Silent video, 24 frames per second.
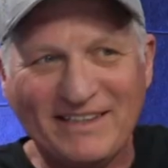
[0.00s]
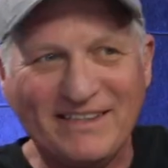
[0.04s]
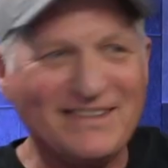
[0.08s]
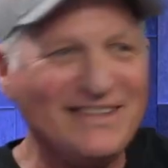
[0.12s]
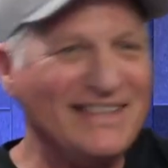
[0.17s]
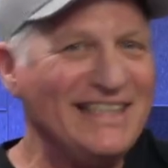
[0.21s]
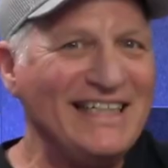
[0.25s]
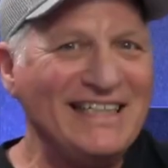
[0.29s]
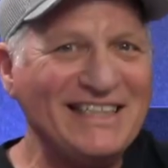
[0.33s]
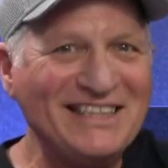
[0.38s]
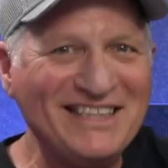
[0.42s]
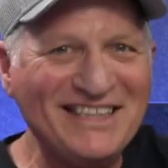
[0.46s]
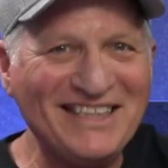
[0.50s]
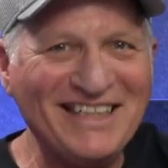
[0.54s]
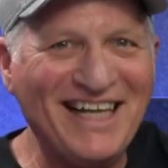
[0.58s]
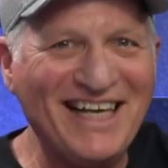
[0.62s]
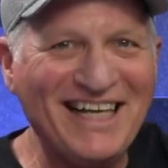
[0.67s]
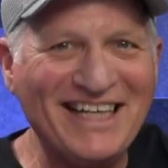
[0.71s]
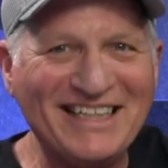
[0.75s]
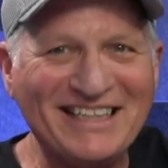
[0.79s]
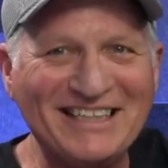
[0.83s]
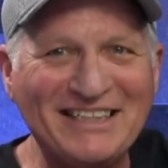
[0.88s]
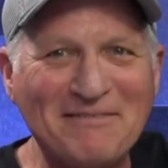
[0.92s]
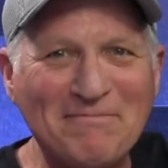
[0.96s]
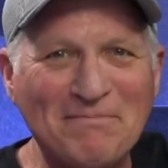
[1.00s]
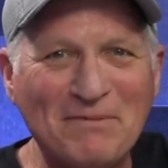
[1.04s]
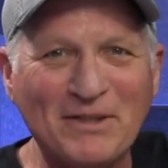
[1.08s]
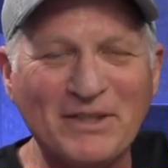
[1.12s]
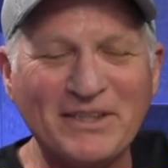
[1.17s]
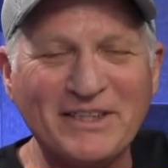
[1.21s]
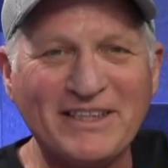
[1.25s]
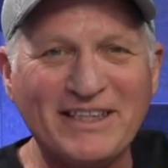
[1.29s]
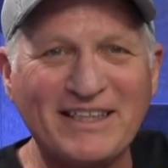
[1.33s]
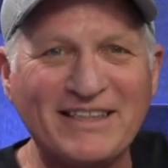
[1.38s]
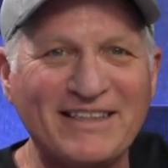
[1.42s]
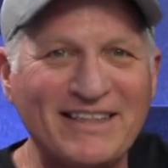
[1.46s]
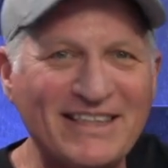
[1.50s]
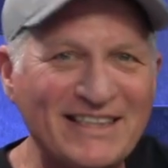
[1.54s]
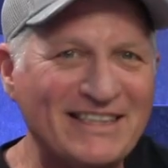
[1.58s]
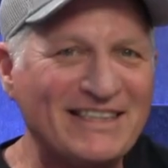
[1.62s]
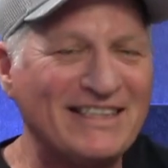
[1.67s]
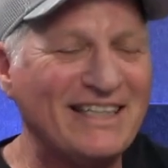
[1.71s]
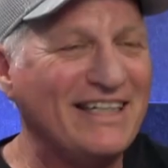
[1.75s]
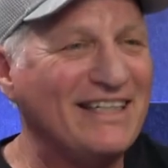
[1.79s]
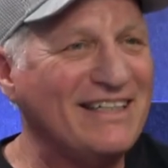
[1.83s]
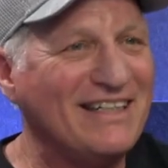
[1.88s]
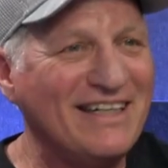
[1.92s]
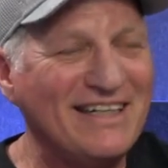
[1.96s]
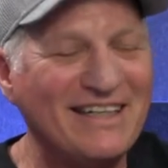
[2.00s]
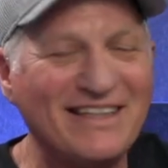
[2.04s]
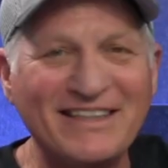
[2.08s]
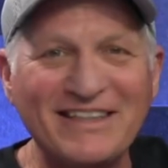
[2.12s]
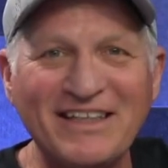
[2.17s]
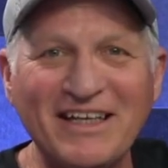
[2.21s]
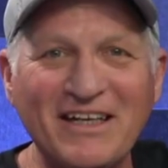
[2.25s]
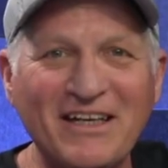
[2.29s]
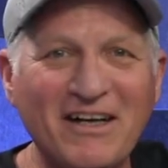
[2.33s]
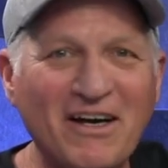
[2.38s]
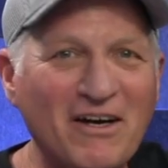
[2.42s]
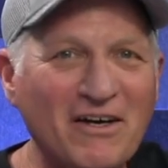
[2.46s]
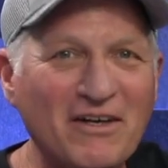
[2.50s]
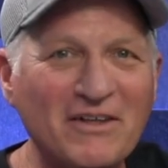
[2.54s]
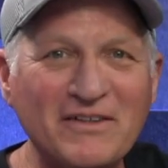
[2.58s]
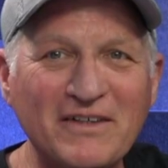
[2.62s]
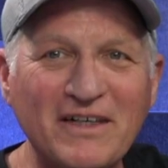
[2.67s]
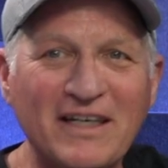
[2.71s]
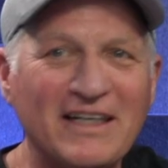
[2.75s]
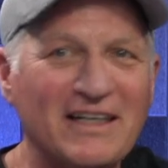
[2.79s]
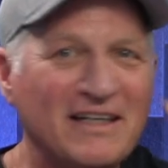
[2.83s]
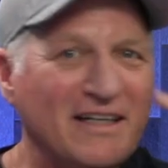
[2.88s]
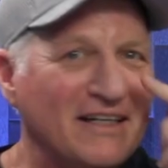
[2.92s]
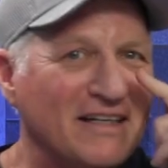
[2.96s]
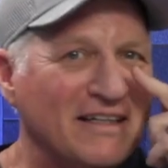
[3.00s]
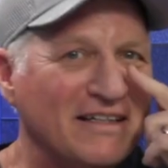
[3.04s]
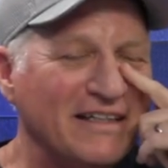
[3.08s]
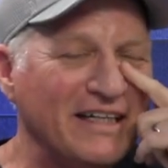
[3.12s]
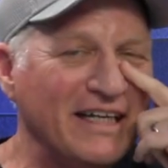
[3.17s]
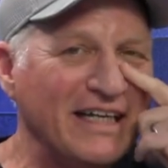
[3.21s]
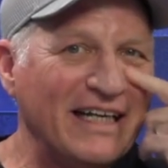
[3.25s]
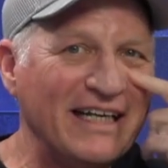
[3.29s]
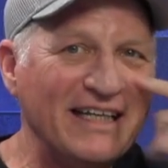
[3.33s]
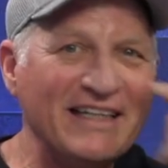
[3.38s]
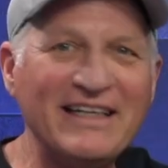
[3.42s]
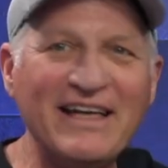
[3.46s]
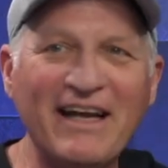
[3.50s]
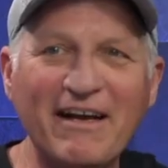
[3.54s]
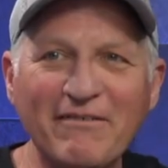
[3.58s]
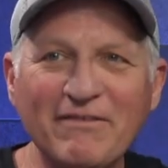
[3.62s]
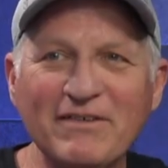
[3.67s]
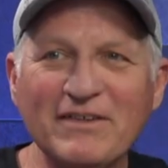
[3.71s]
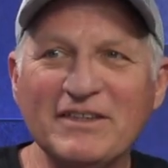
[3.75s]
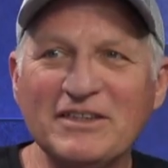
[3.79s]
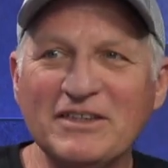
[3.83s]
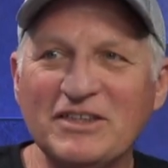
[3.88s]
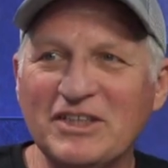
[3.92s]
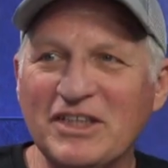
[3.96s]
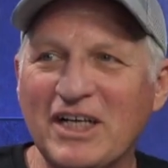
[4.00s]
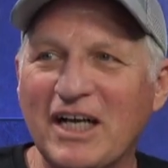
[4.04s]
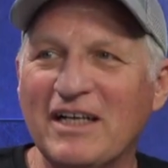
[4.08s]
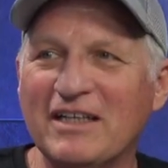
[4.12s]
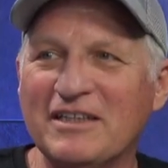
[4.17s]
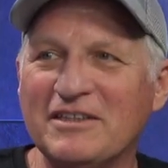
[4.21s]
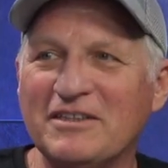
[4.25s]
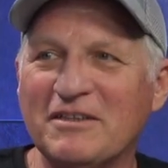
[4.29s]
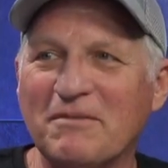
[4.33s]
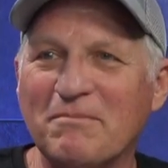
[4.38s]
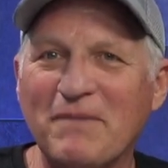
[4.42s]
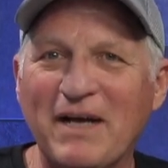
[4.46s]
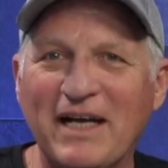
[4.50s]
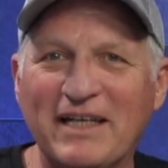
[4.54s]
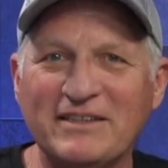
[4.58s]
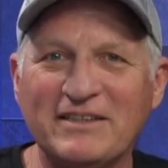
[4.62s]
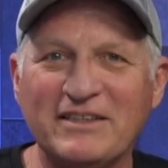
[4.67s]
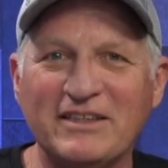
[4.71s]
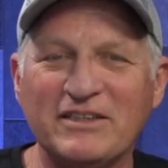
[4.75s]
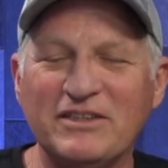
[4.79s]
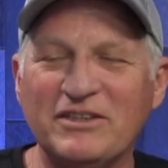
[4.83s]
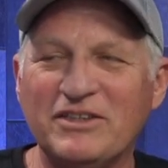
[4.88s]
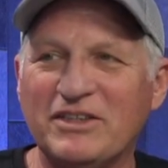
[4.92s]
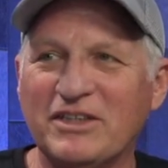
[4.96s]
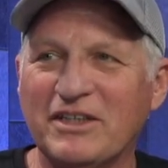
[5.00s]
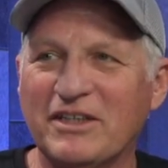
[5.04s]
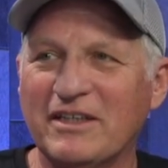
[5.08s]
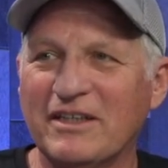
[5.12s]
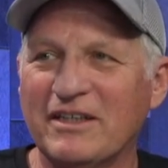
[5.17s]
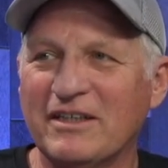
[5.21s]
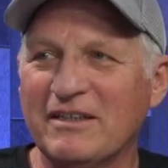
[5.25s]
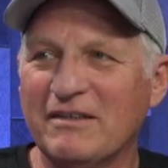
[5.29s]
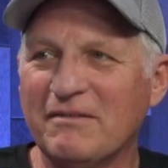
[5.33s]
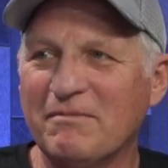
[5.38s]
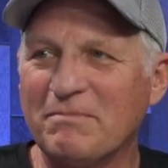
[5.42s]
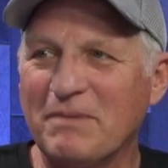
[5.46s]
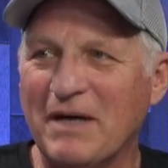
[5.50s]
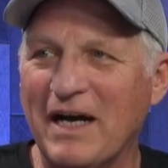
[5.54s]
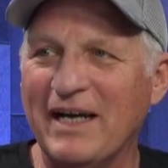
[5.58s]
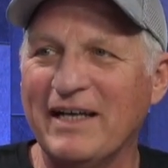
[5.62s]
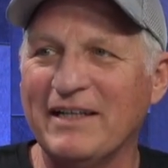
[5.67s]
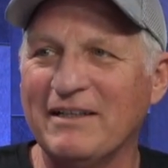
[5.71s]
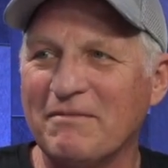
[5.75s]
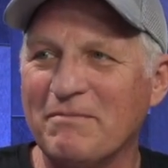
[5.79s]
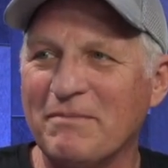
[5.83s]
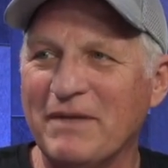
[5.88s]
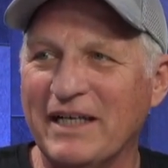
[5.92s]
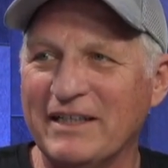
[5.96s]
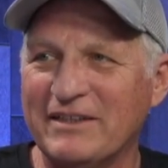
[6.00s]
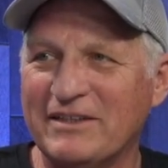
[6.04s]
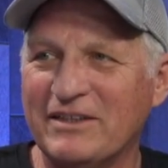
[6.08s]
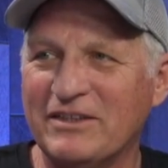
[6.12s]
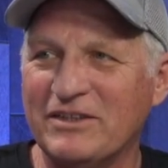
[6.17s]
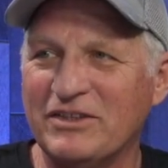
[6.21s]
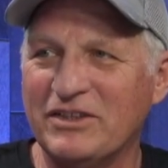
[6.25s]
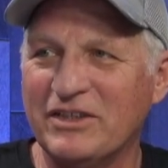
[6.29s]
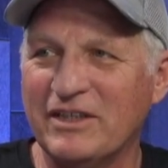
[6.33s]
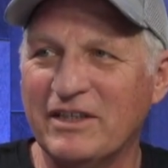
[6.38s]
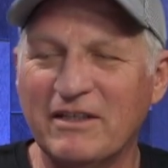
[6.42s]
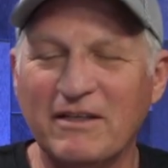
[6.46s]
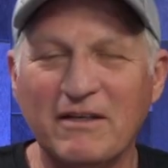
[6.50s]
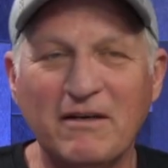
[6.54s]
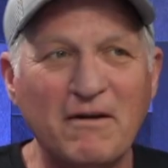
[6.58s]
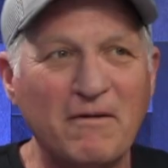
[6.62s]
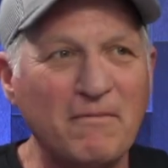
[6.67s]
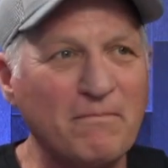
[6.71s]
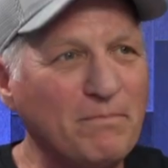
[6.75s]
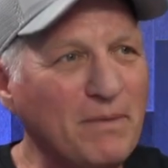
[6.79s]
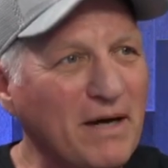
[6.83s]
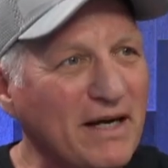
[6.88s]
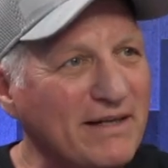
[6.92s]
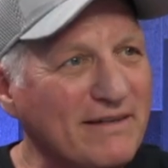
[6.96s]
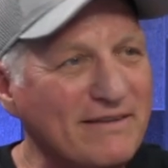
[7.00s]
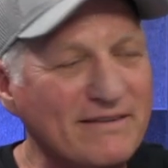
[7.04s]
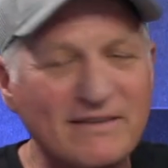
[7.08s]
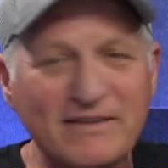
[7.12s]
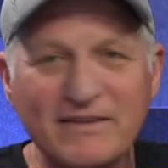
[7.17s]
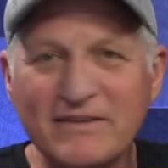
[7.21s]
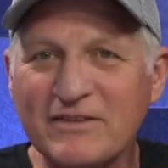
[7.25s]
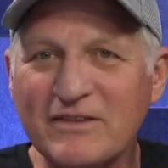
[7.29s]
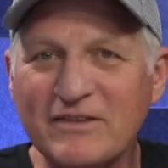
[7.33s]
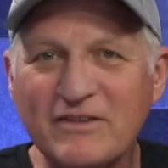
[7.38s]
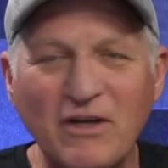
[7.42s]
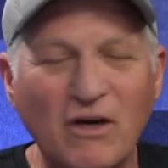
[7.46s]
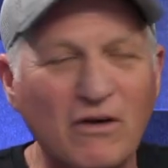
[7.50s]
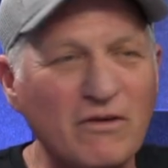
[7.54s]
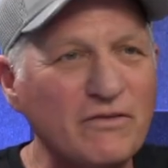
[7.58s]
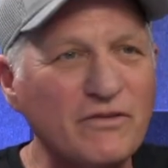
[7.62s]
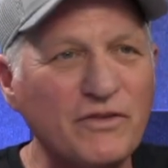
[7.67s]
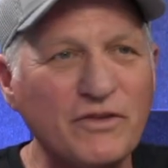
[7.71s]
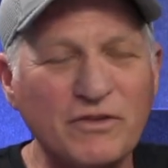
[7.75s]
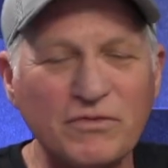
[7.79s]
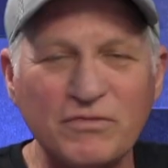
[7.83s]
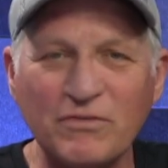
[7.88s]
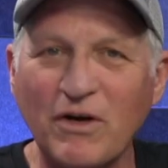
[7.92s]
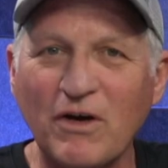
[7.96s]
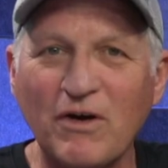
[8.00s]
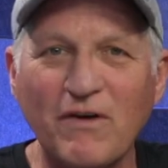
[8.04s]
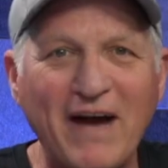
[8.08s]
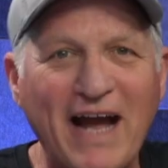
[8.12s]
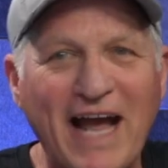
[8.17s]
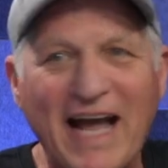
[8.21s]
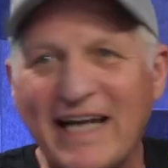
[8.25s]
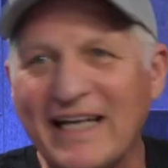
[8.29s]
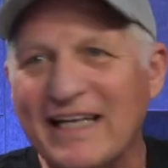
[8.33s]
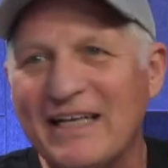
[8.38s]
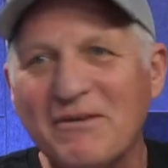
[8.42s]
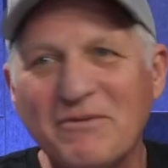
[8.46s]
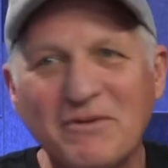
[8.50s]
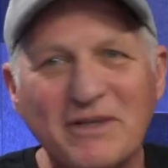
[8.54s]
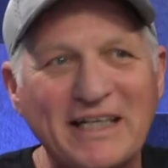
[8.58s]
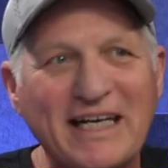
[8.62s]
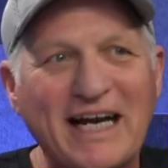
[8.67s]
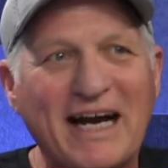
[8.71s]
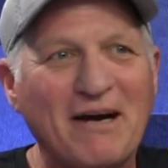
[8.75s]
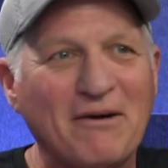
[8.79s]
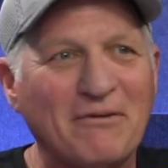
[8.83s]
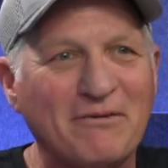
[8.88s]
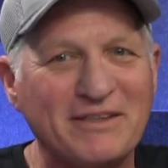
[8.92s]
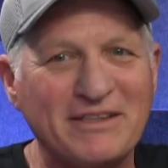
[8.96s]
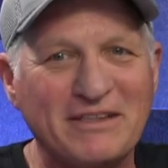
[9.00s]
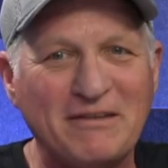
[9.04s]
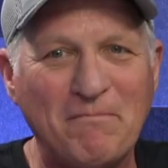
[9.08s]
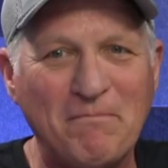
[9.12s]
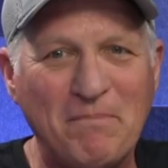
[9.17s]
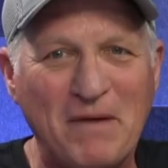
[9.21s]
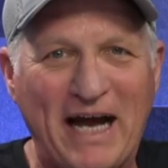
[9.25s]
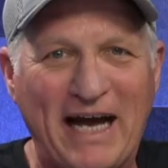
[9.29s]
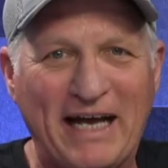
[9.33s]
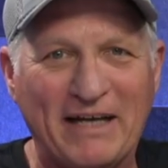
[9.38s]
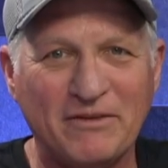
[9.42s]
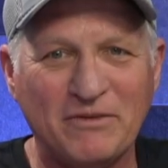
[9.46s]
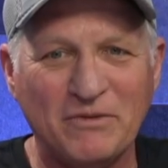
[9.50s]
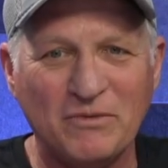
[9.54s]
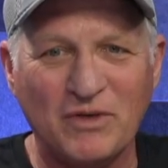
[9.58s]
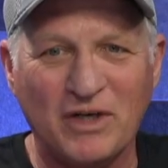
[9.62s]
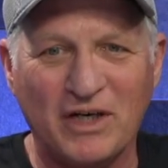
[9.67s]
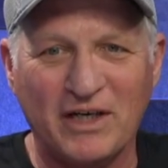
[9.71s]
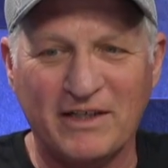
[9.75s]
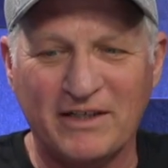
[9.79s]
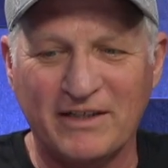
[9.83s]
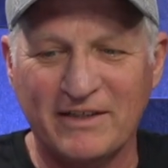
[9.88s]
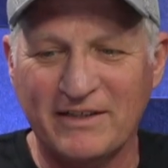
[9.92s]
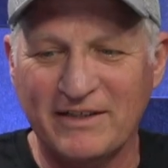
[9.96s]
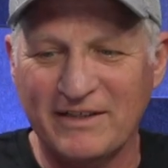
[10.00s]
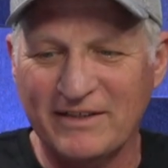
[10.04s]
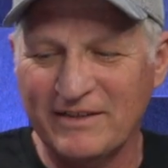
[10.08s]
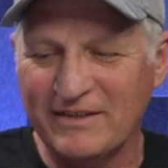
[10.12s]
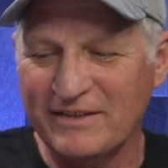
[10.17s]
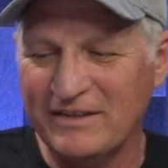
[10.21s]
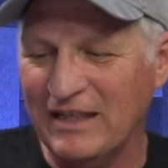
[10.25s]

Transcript: least likely person. Listen, you know, you can never judge a messenger by the messenger, but don't throw anyone out with the bathwater.